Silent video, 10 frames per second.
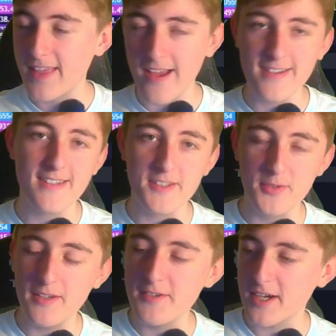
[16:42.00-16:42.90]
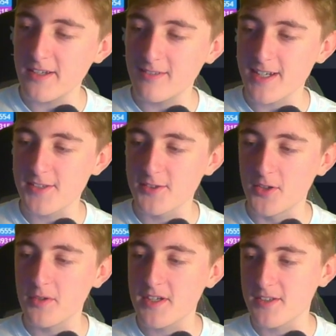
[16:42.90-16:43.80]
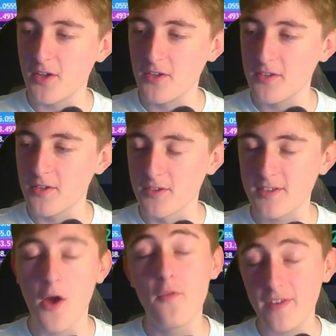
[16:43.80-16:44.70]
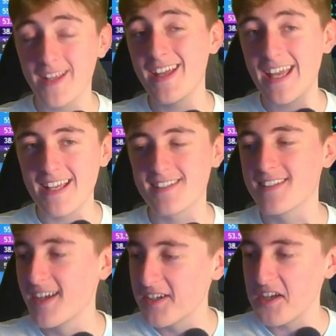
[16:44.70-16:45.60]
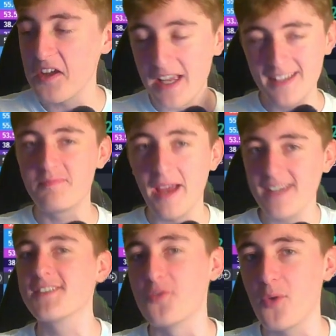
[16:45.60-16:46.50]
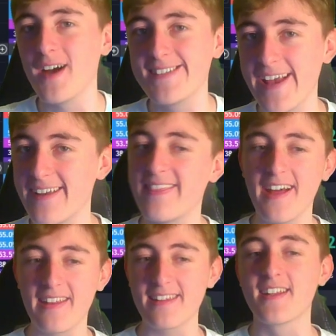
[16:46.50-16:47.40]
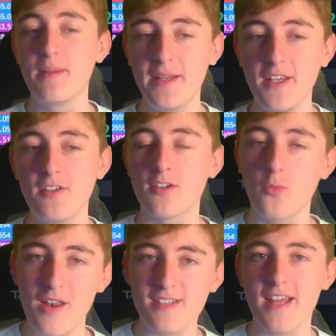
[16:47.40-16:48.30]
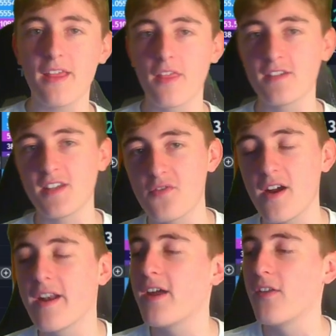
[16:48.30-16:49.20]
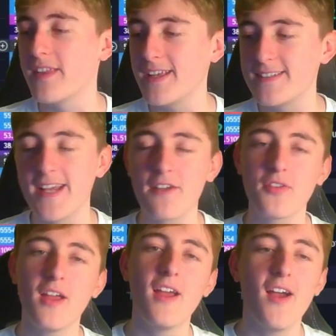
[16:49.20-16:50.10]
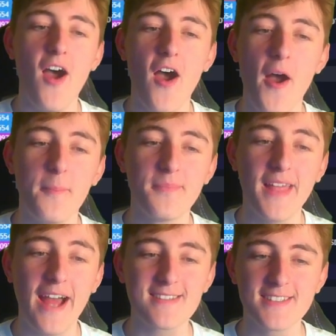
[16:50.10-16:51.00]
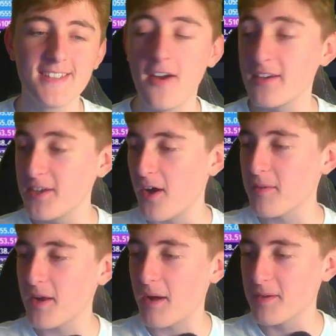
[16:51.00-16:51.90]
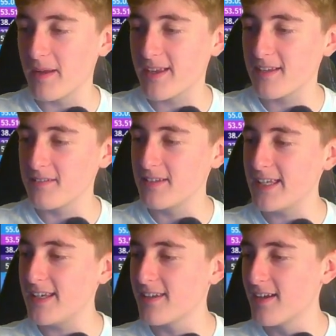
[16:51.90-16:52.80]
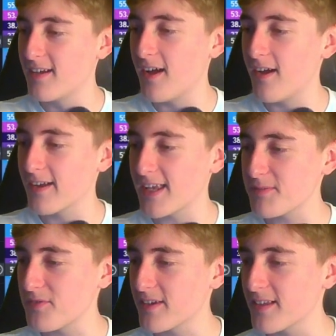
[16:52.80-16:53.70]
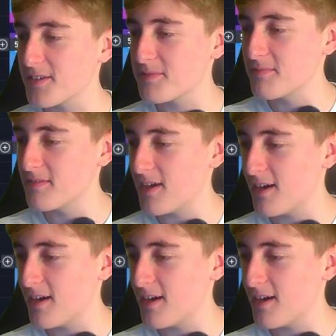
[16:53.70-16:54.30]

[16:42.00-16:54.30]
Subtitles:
There's the tweet which I saw, which told us, hopefully it is based off what I said, that there's going to be news on Wednesday, Thursday, Friday on the ETF. That I'm going to make it lead against my finger. I'm